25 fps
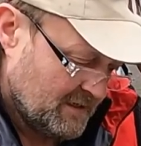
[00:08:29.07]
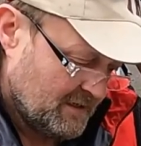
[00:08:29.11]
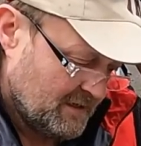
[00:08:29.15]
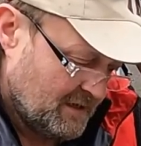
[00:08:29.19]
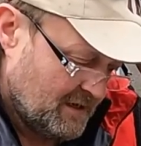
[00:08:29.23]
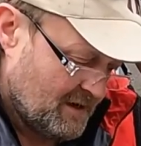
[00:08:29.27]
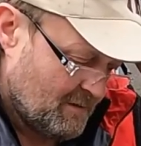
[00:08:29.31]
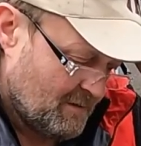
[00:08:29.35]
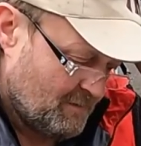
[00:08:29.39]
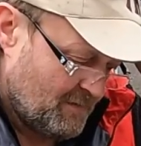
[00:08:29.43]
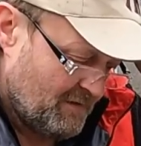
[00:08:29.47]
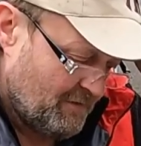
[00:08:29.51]

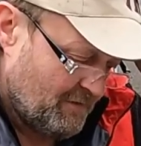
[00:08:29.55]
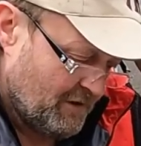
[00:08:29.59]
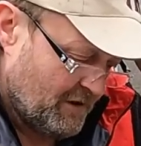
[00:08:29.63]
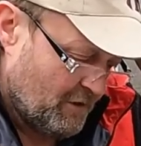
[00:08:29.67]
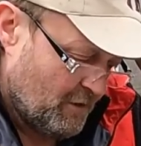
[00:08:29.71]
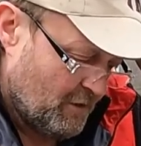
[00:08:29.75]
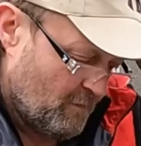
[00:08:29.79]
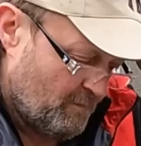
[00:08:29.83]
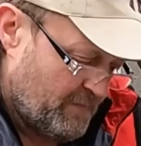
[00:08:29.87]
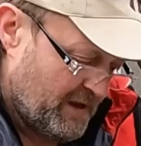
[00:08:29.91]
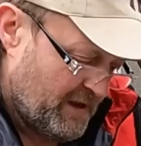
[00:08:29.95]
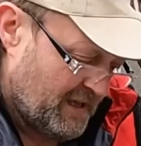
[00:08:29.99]
Yeah, I've never
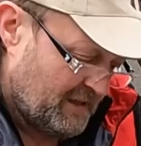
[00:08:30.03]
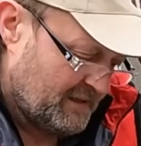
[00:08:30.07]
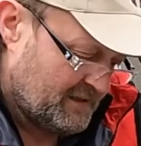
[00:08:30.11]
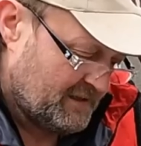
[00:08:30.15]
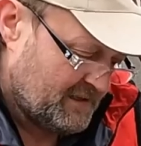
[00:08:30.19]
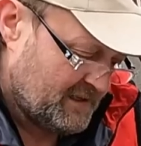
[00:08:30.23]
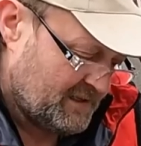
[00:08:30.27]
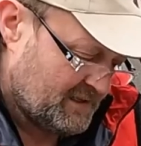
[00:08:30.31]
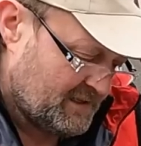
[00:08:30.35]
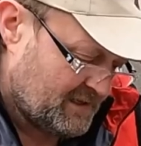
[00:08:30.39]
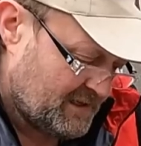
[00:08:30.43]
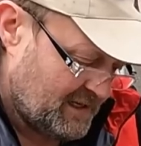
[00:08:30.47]
grown
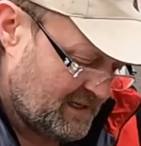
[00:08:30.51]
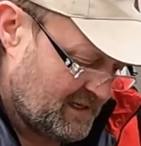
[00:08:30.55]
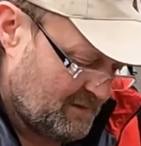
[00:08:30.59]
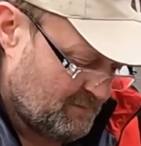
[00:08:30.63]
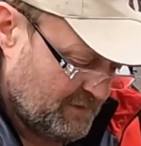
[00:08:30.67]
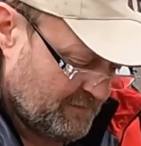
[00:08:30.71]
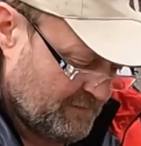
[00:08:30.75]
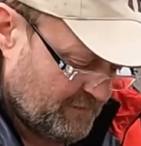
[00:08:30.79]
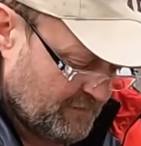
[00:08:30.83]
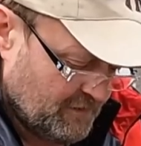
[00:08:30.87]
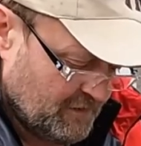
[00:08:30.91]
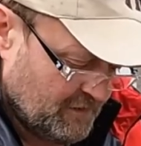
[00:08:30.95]
pelleted seed
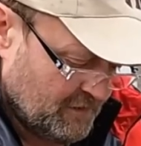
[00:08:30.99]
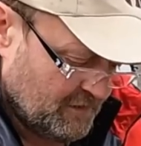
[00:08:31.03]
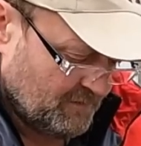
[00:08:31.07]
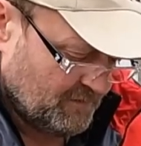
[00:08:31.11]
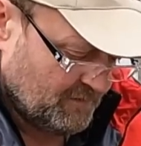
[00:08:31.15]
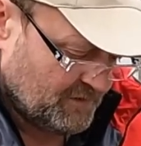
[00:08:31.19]
before,